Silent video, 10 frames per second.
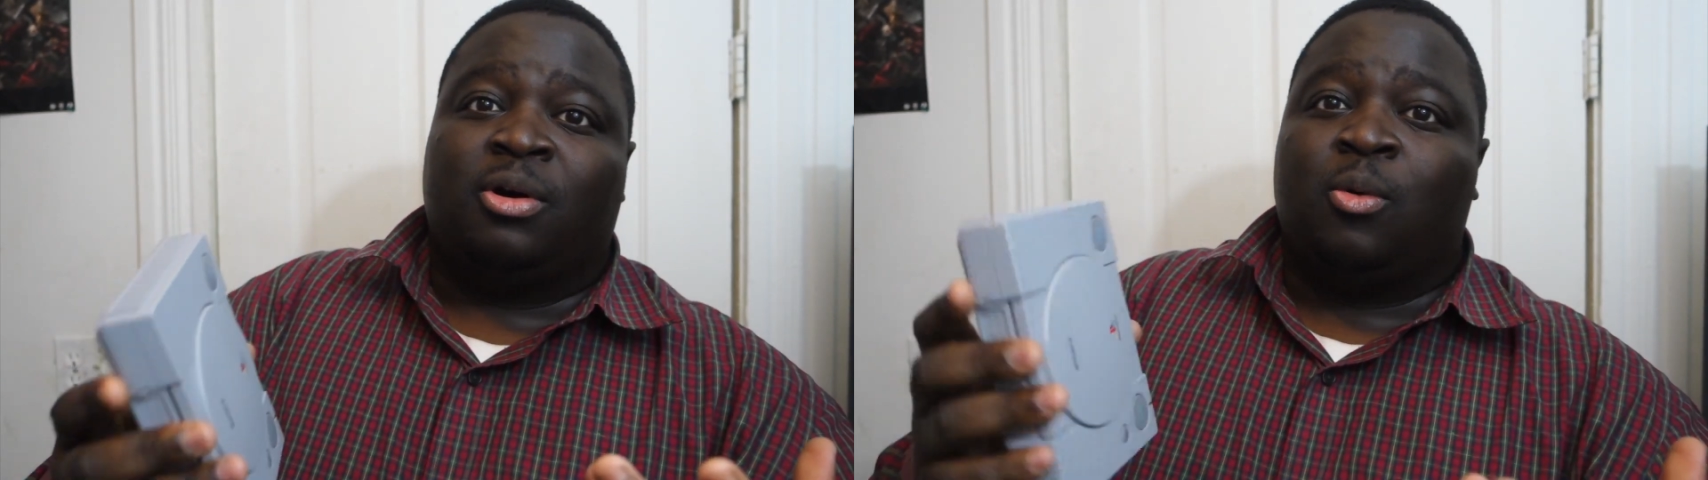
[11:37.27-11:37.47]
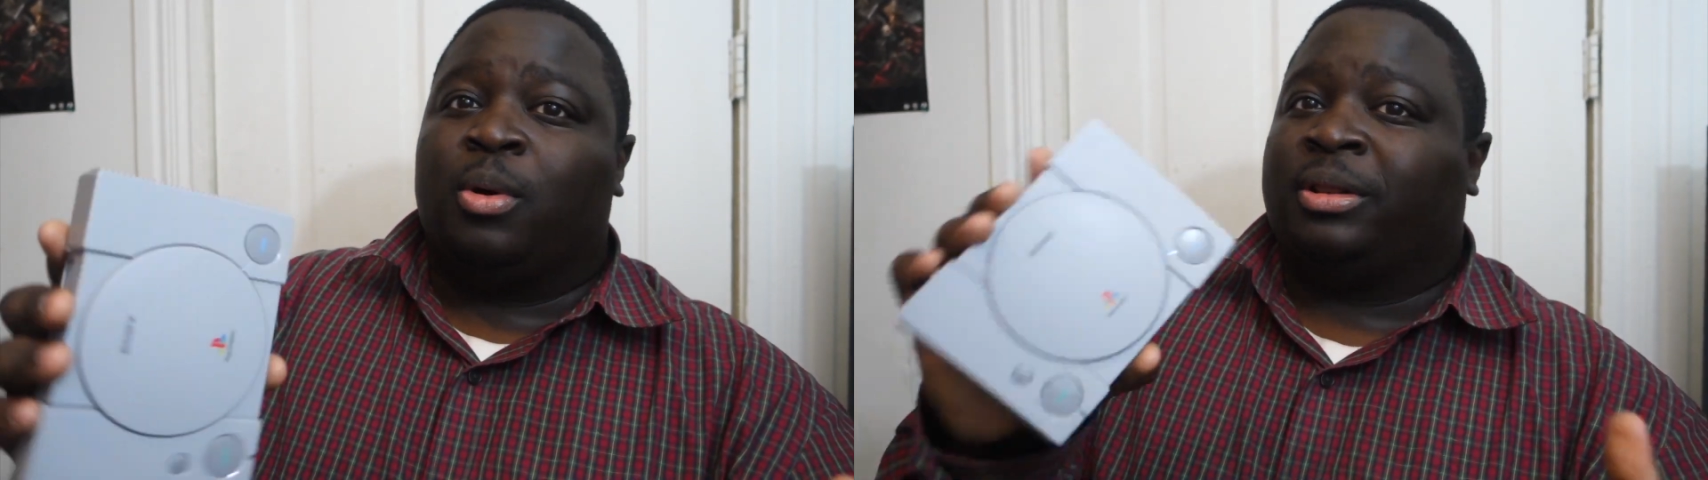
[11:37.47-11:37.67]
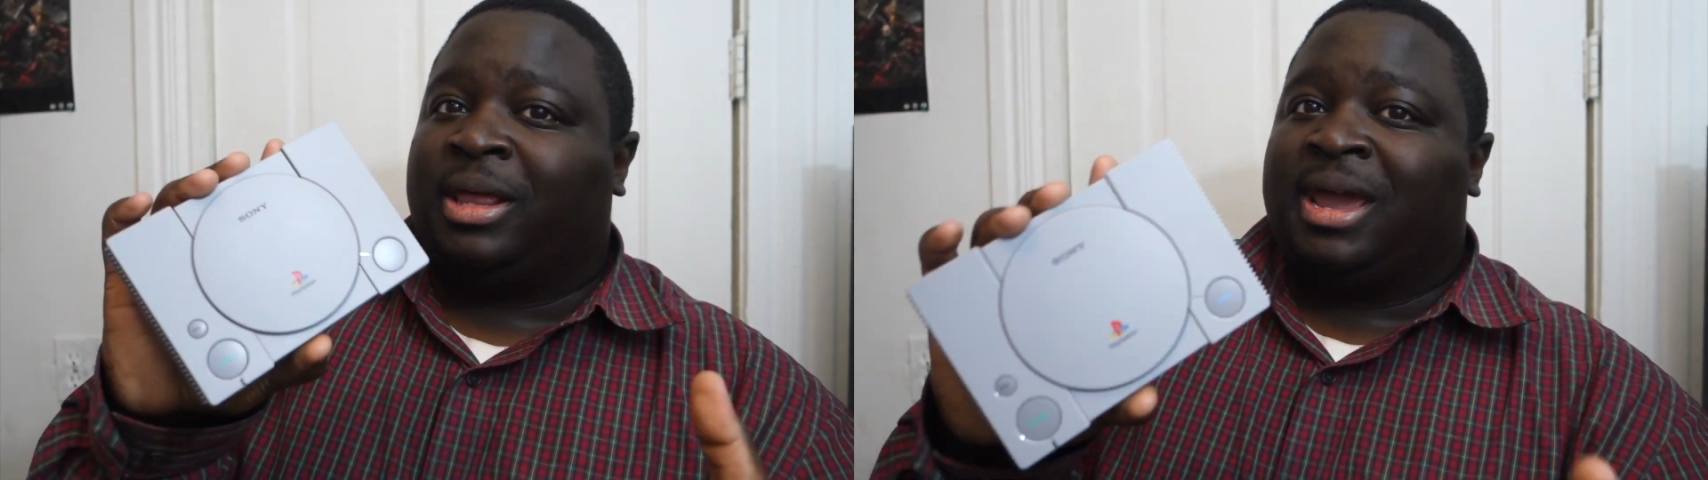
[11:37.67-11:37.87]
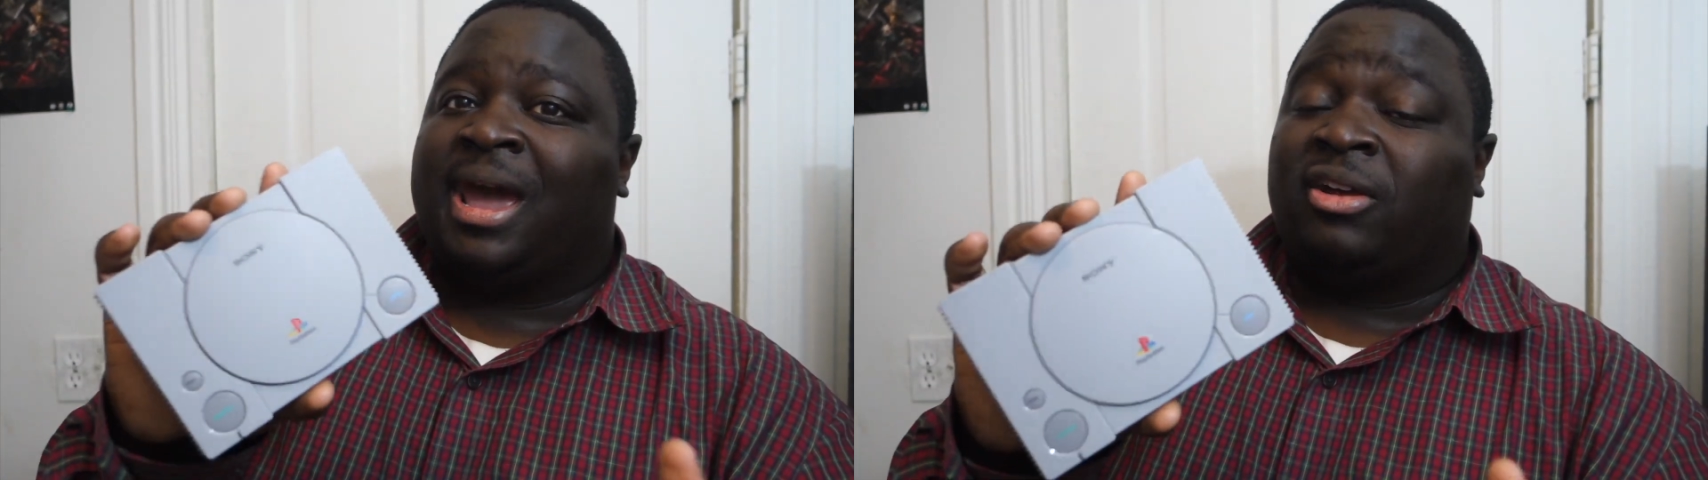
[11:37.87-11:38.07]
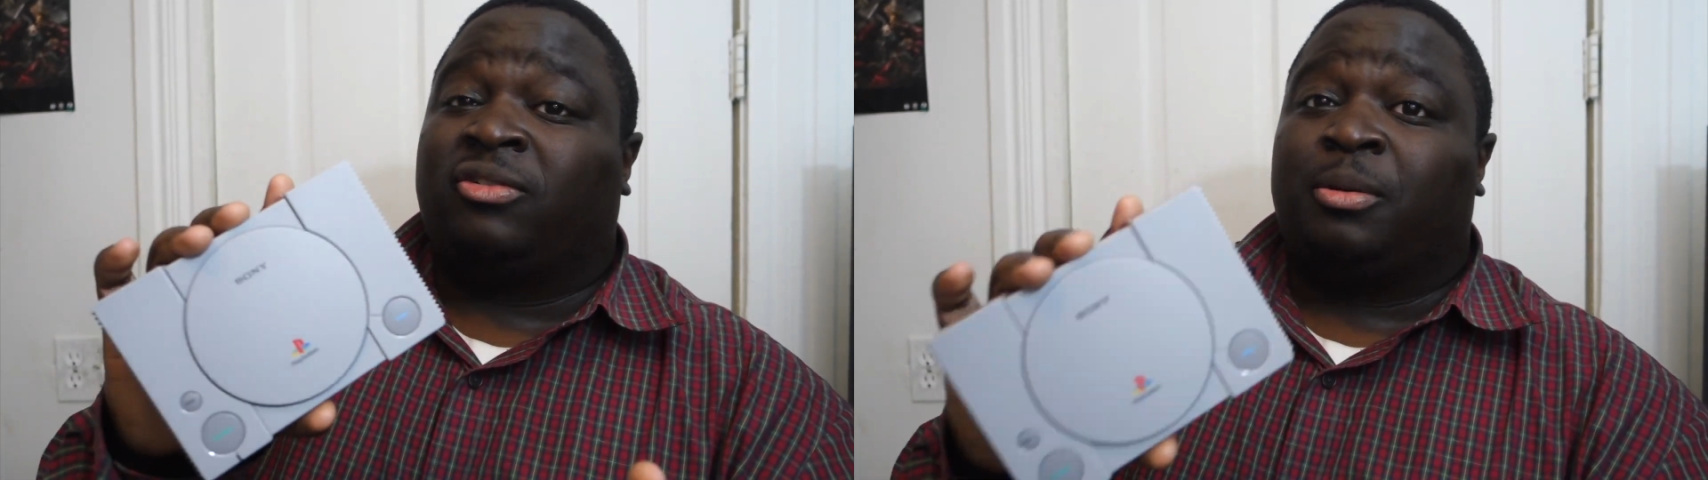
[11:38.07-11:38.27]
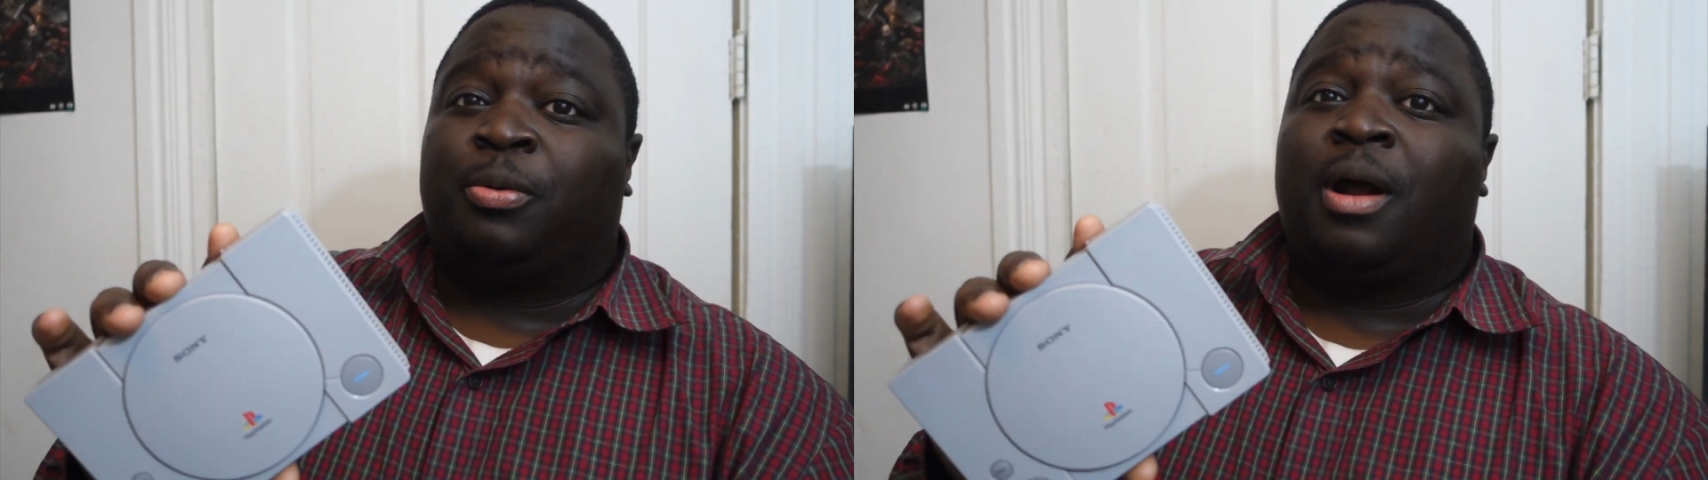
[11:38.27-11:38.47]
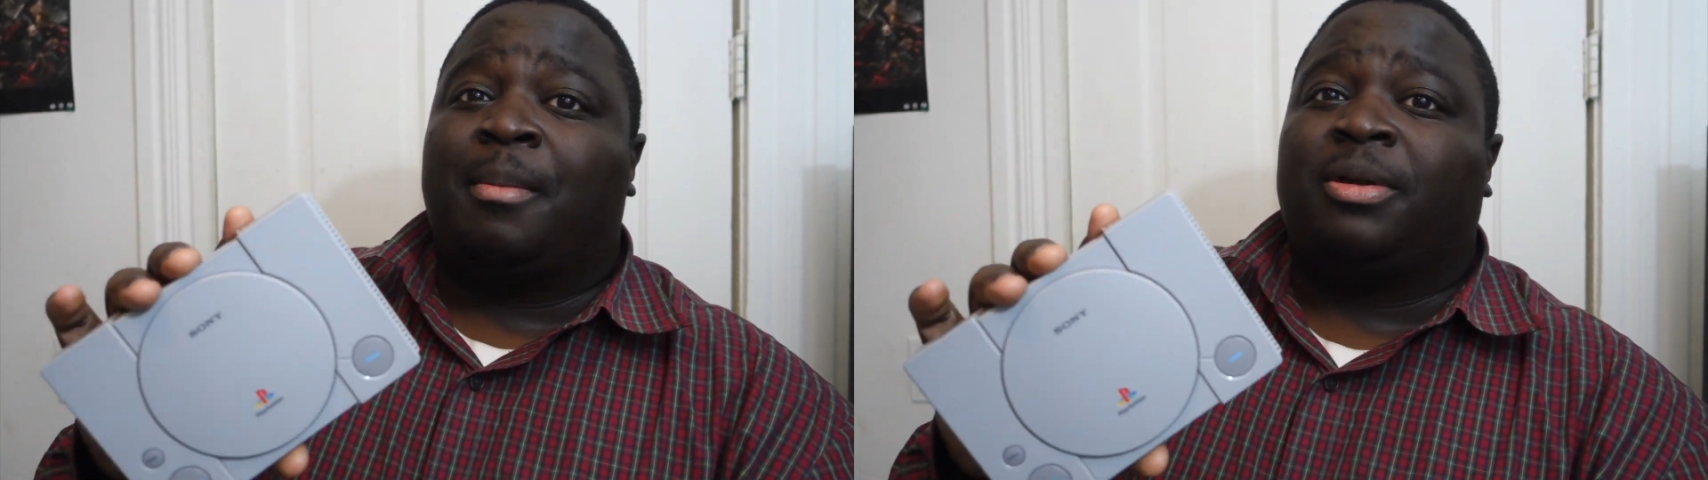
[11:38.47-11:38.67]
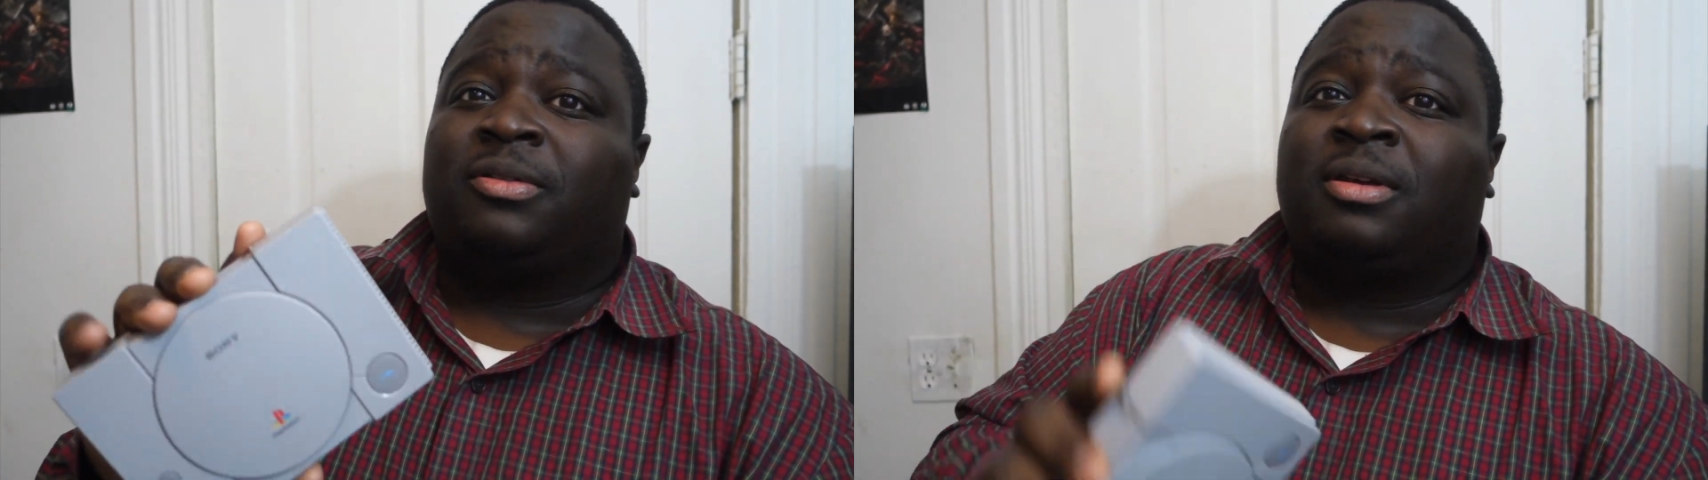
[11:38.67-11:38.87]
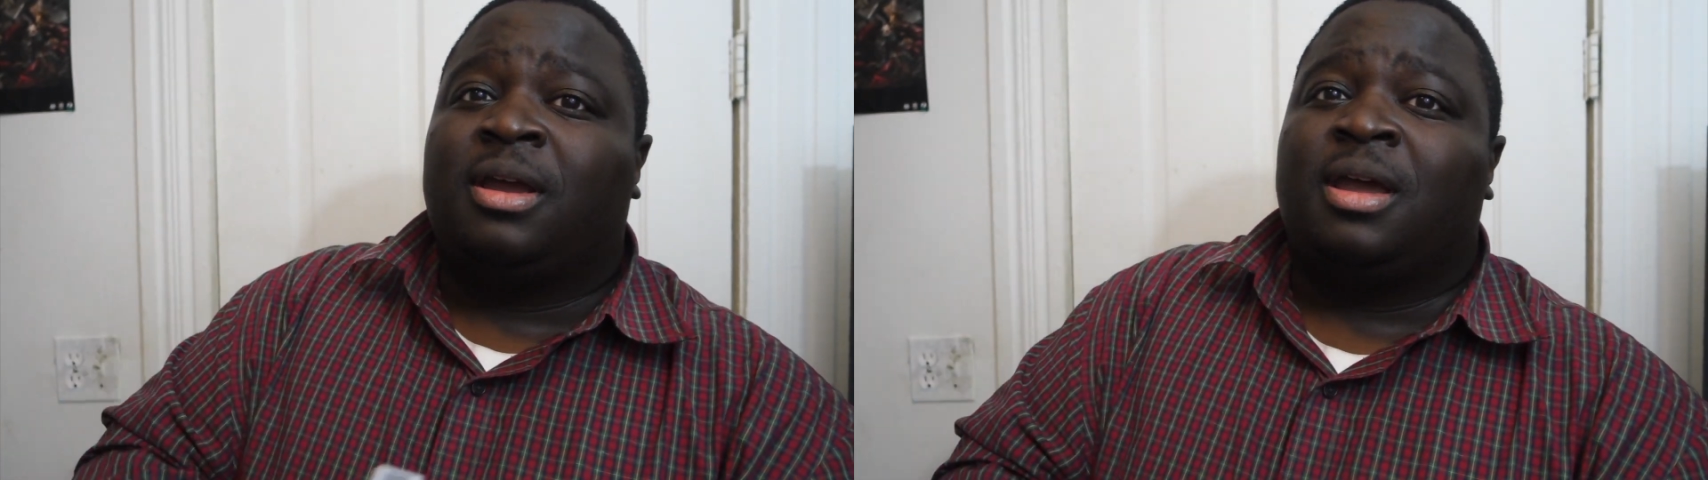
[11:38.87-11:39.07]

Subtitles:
on what they actually promised.